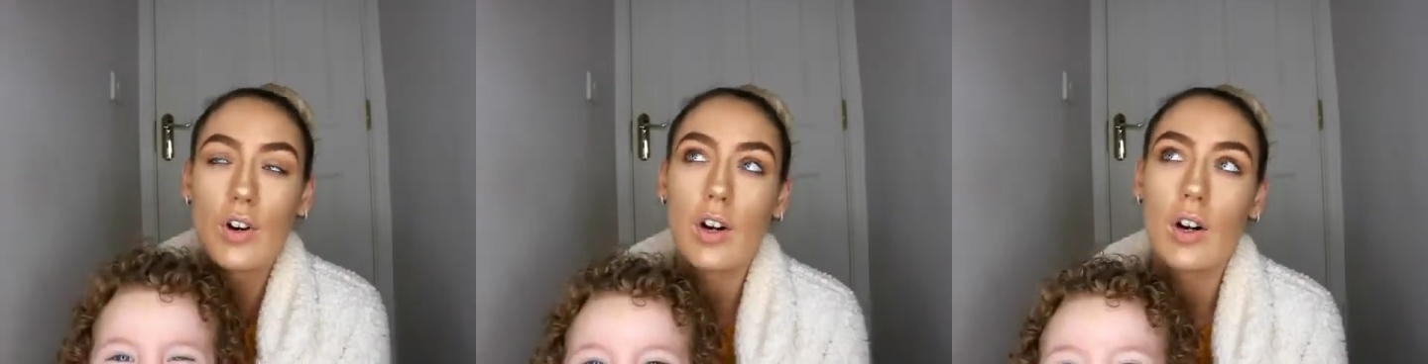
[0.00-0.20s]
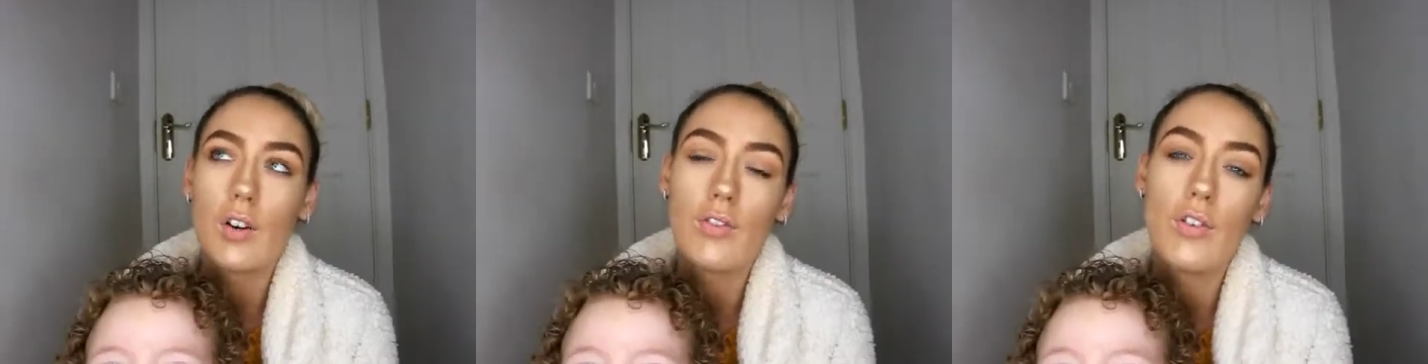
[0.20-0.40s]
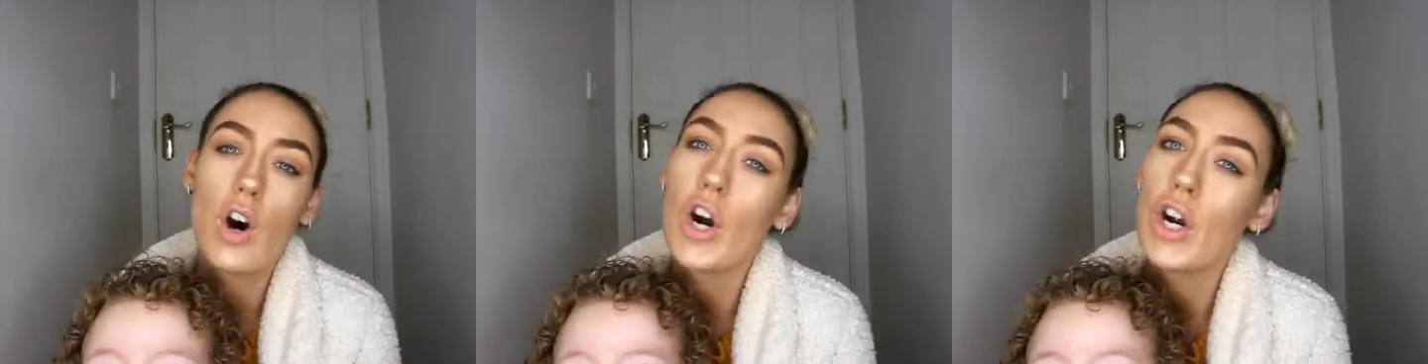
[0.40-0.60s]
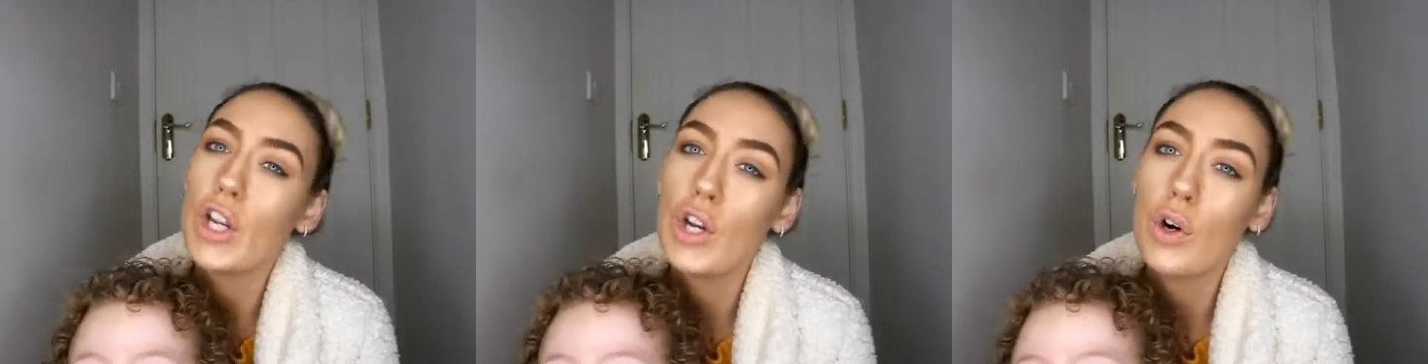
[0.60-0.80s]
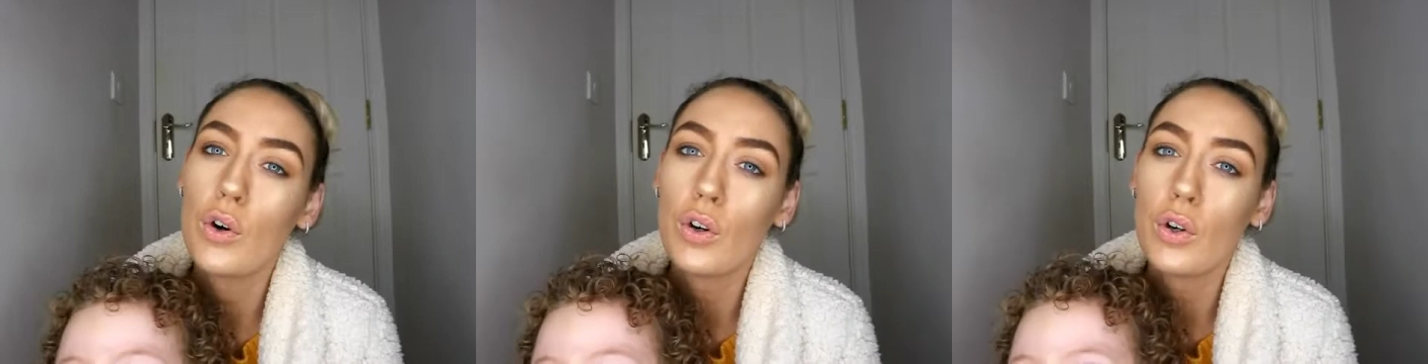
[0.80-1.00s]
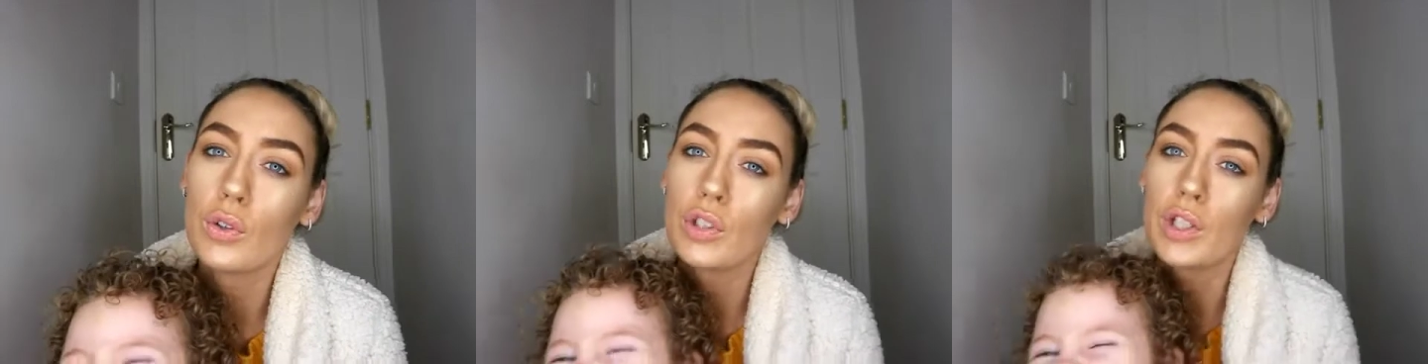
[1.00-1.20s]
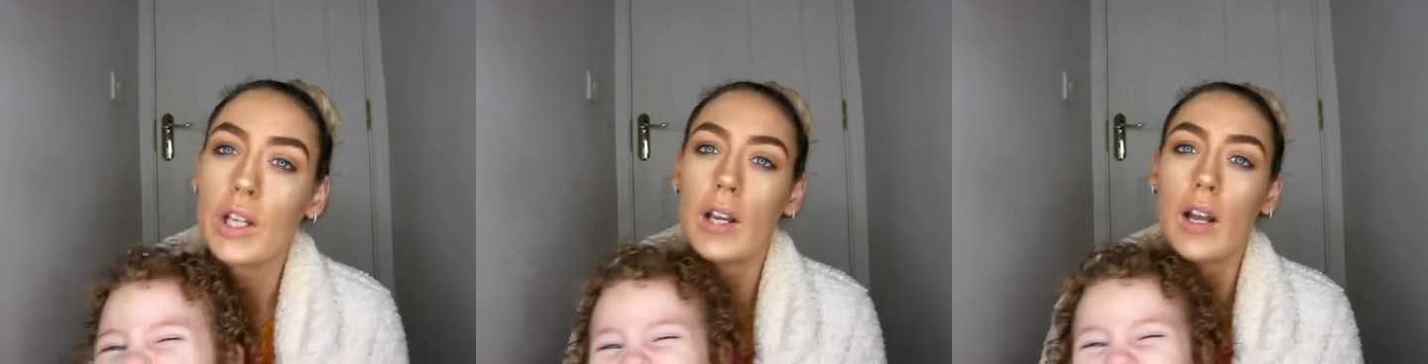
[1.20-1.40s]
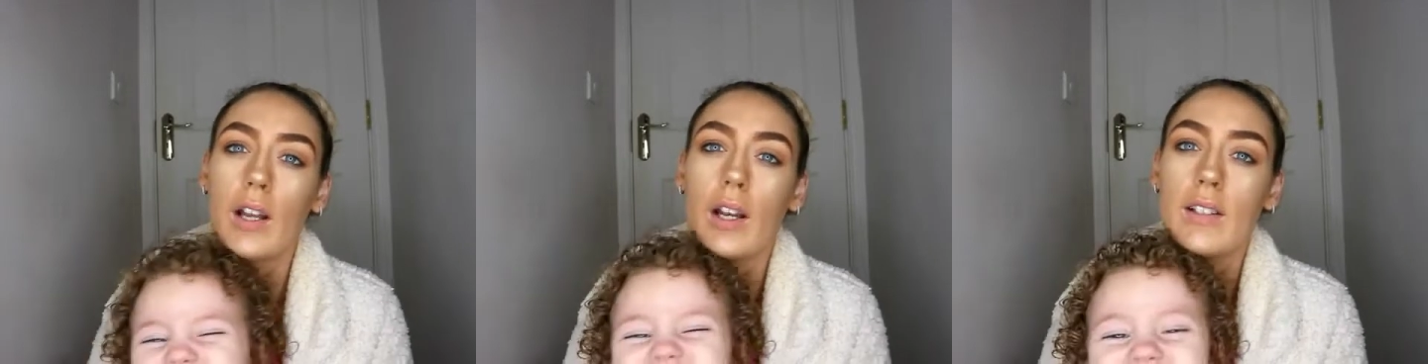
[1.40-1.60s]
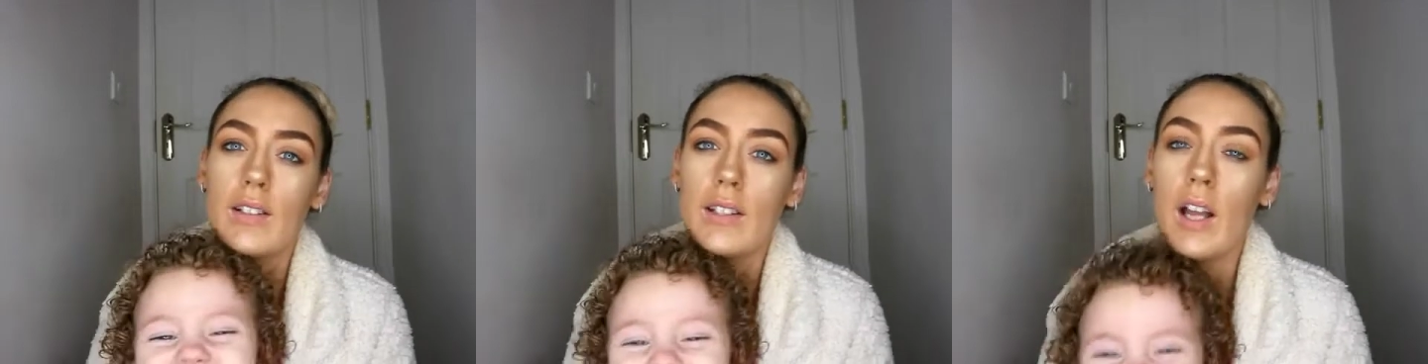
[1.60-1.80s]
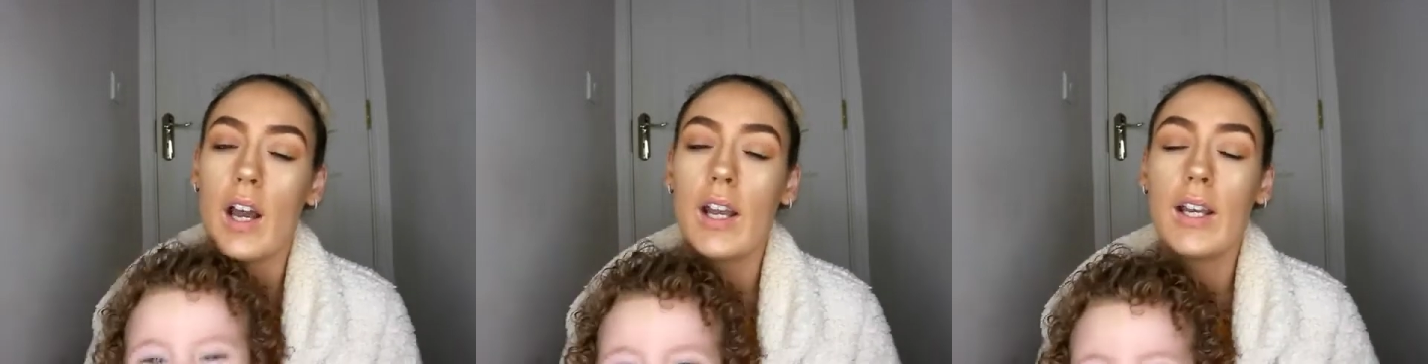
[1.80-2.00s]
for 40 euro,
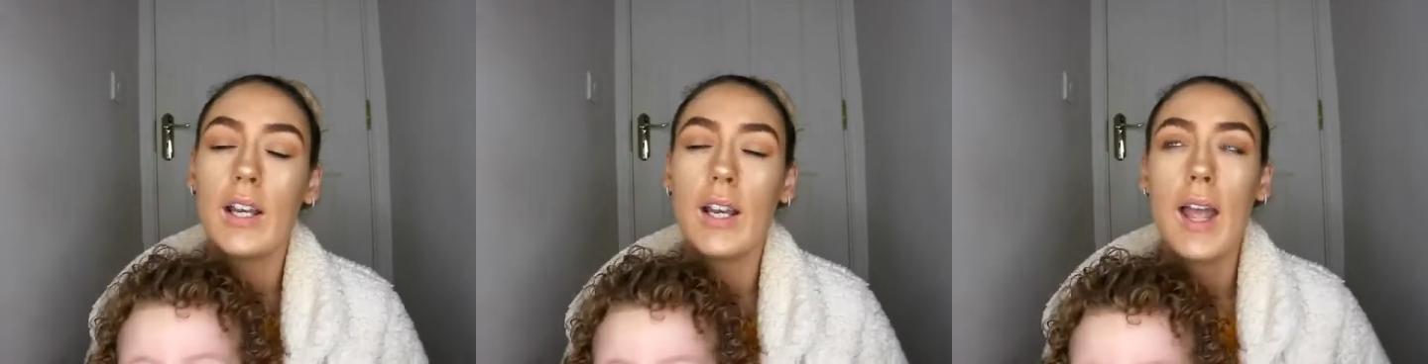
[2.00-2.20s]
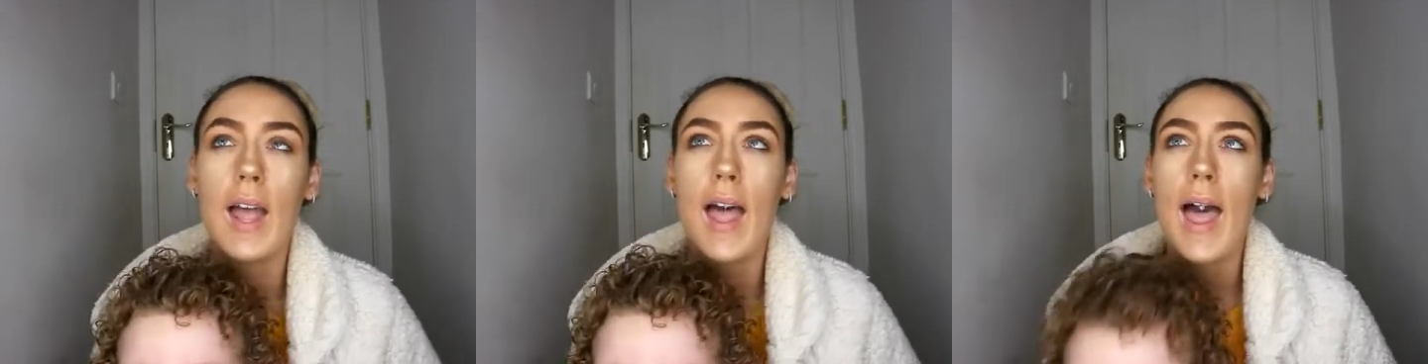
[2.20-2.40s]
29.99,